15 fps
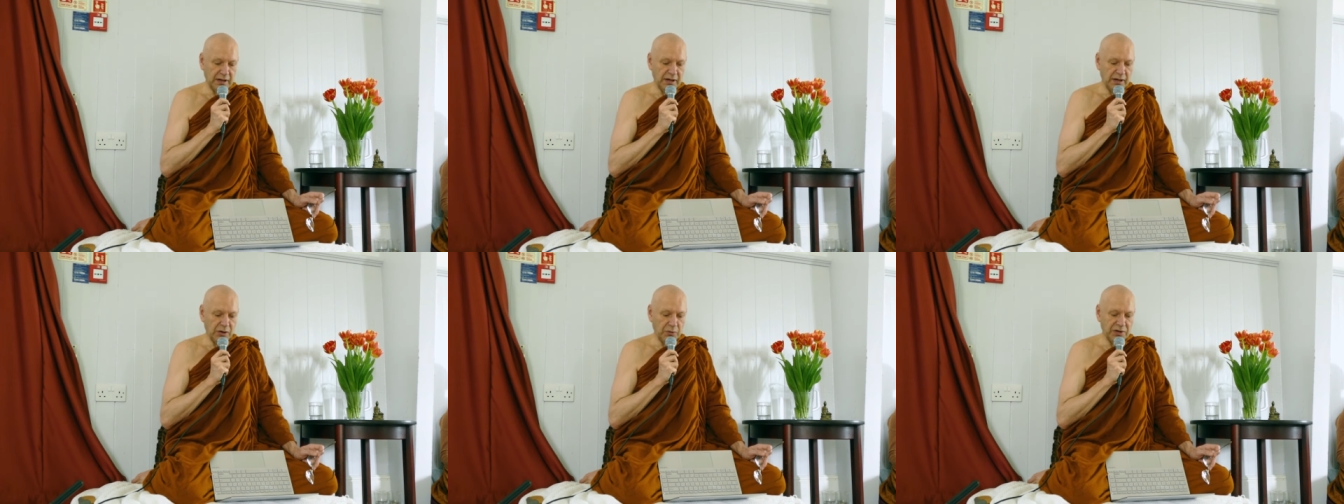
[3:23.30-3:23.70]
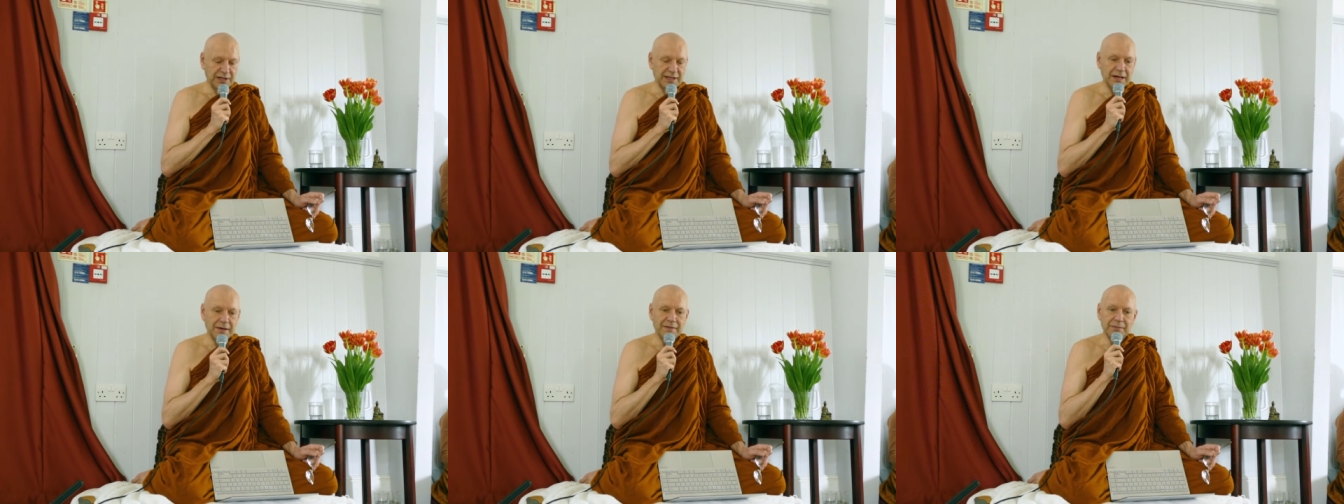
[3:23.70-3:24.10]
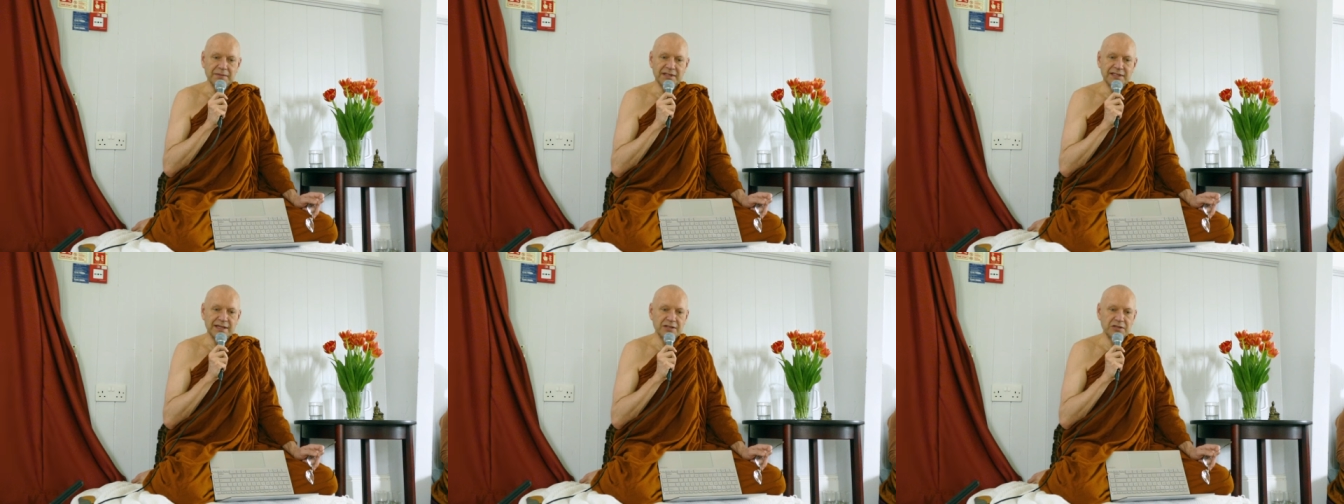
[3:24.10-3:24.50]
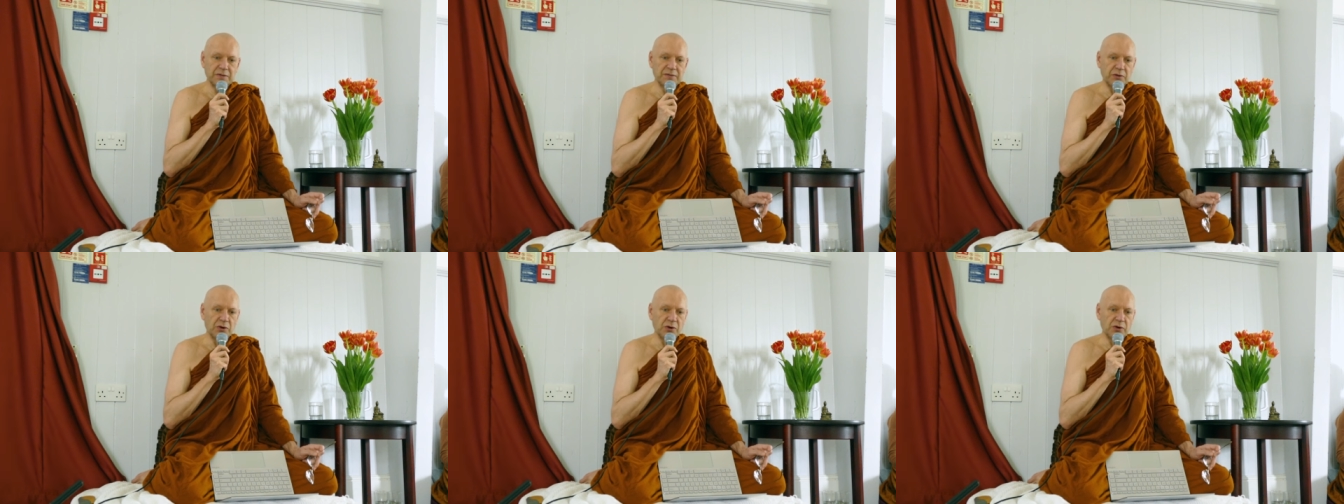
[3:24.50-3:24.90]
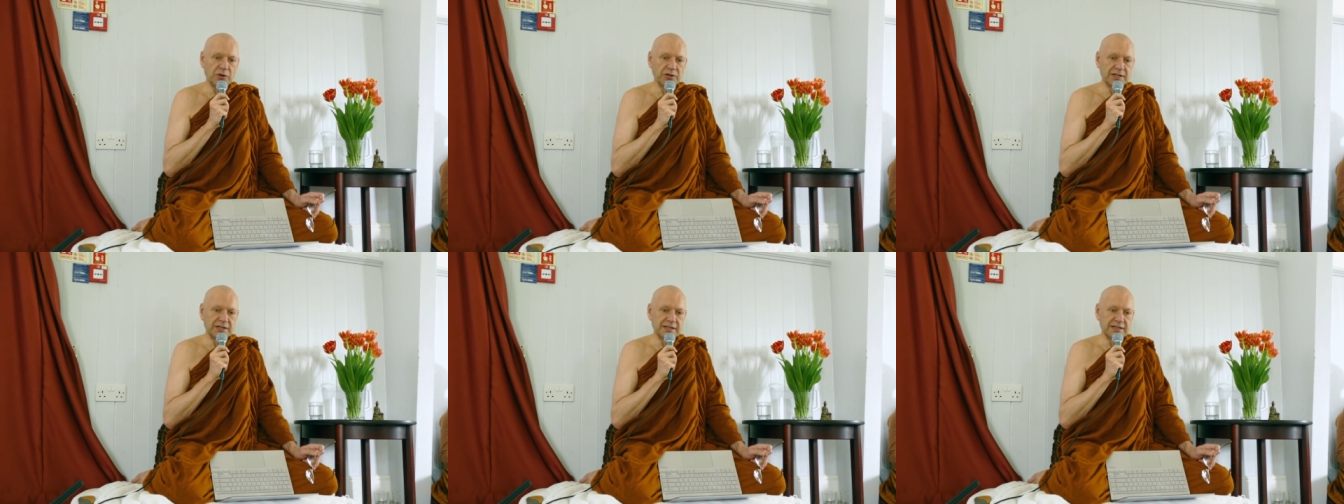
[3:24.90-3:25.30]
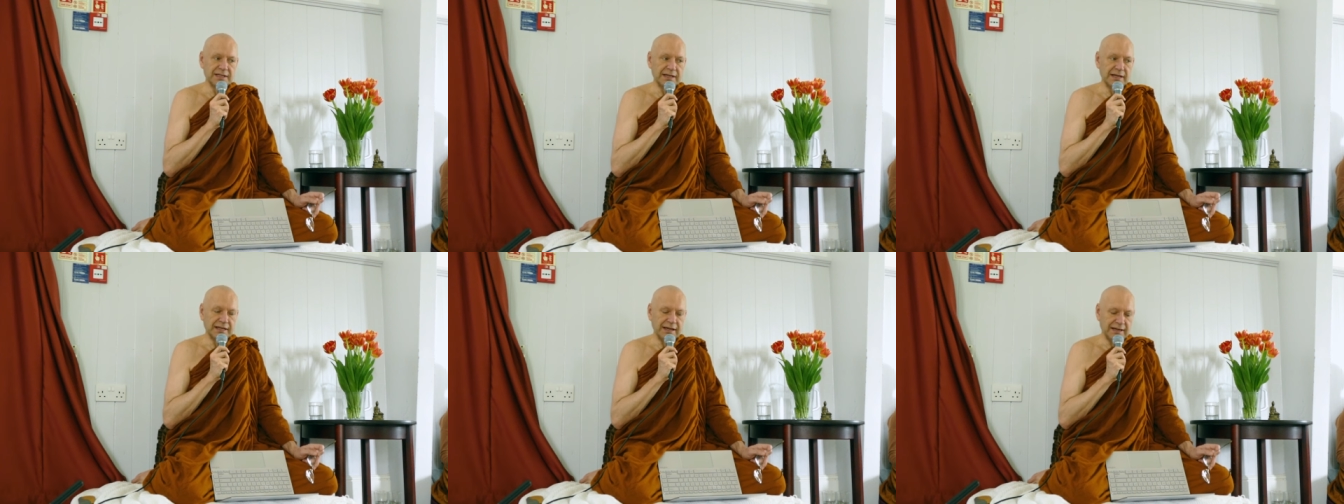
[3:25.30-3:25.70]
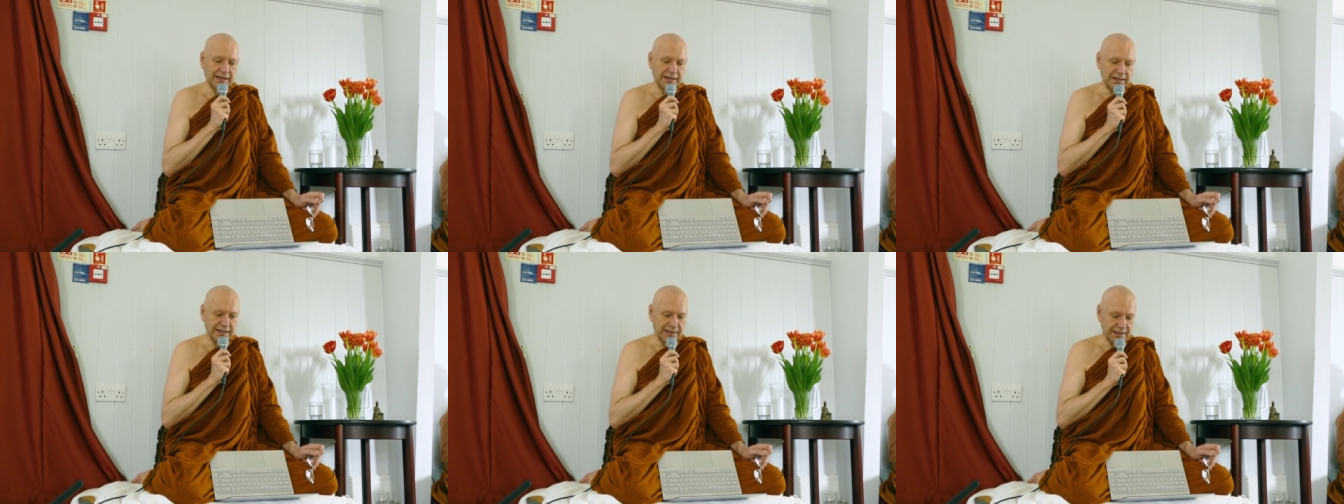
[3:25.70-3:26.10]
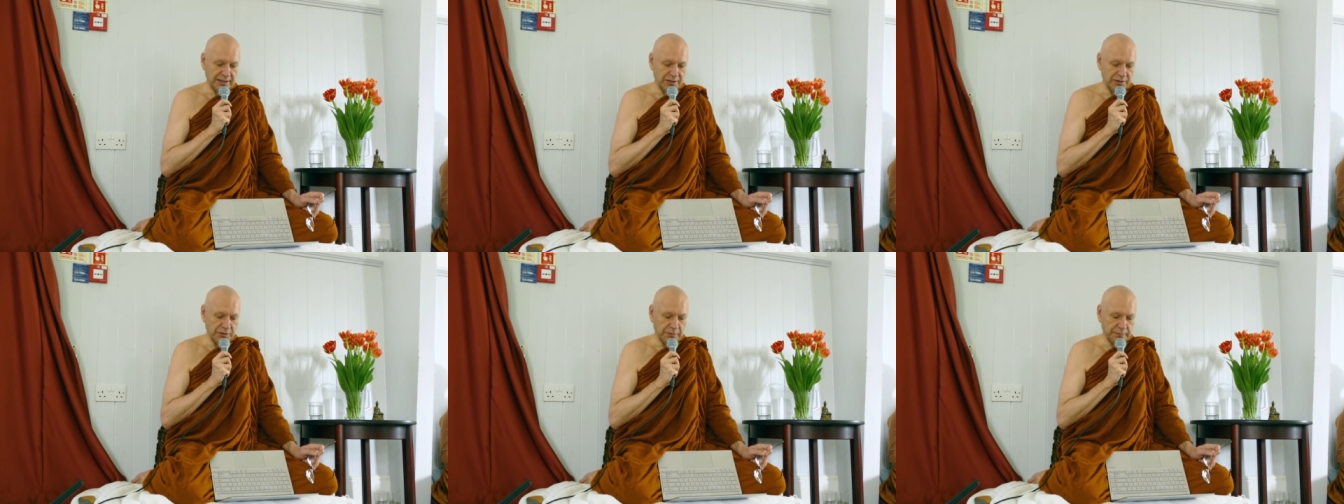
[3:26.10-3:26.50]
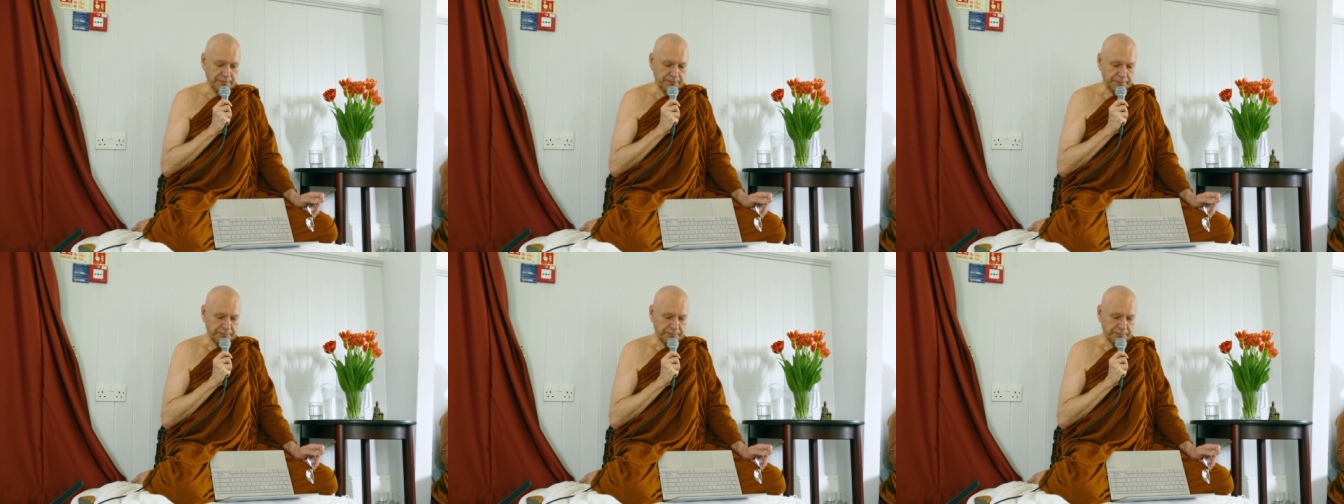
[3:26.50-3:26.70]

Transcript: what gave him the sense of urgency that he needed to